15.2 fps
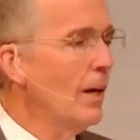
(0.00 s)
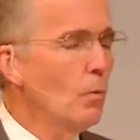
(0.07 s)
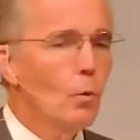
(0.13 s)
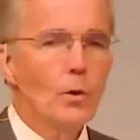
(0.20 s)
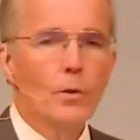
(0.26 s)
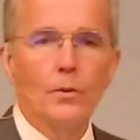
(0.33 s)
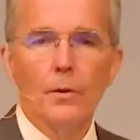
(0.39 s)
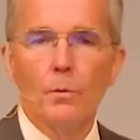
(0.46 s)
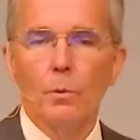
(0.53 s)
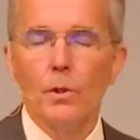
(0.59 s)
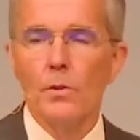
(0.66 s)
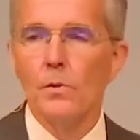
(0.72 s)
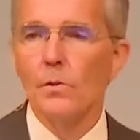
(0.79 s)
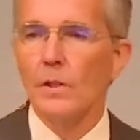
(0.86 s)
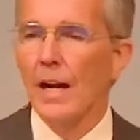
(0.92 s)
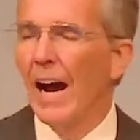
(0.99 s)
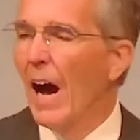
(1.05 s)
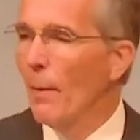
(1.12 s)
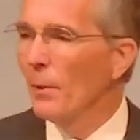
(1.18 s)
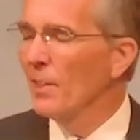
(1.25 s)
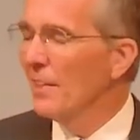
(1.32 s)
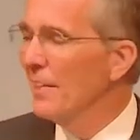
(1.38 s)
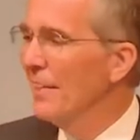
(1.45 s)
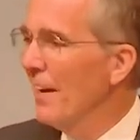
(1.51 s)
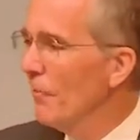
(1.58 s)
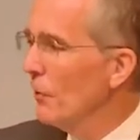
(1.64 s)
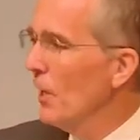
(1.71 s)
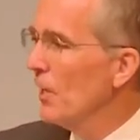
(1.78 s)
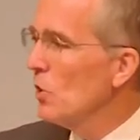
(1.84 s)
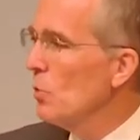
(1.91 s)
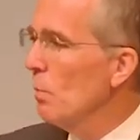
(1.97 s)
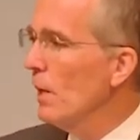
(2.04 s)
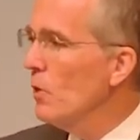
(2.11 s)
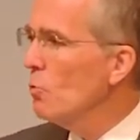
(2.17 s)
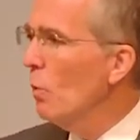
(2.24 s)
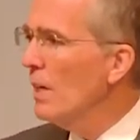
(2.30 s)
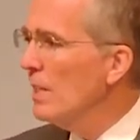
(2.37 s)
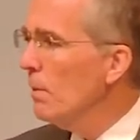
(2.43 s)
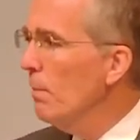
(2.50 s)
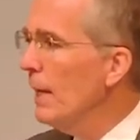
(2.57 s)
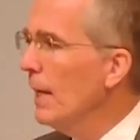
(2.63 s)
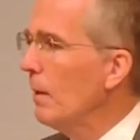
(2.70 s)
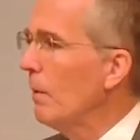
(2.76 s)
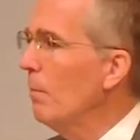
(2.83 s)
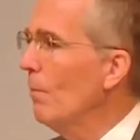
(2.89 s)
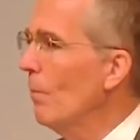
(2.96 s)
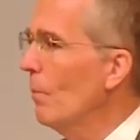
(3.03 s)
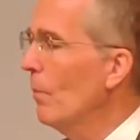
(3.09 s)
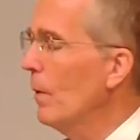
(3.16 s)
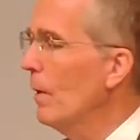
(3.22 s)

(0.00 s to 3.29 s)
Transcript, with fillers: not a word that we use commonly in everyday speech, what does it mean?